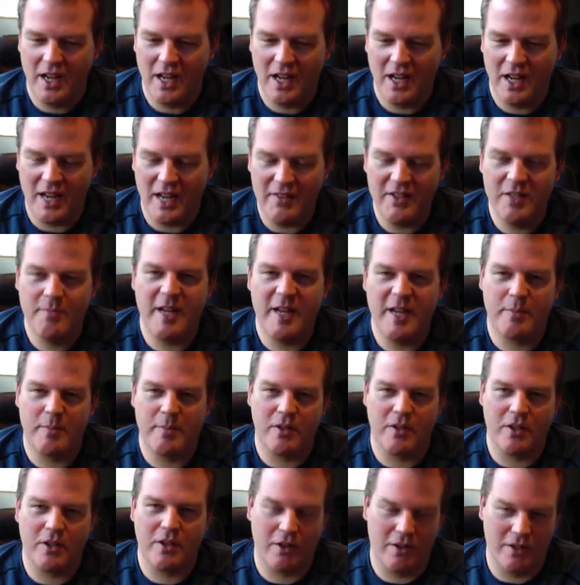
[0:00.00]
every paper
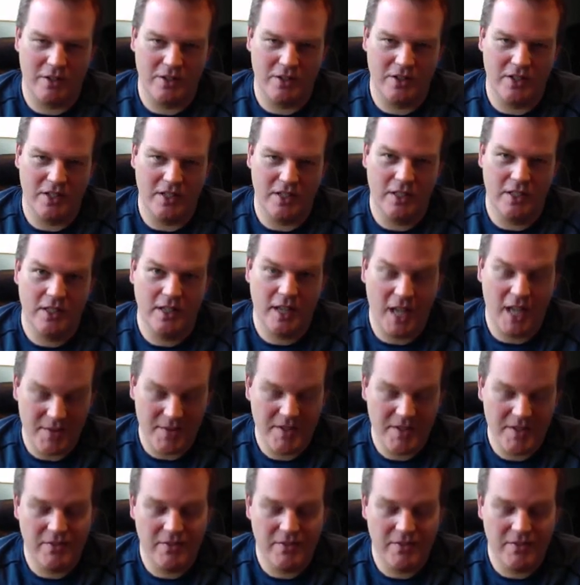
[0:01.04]
currency, every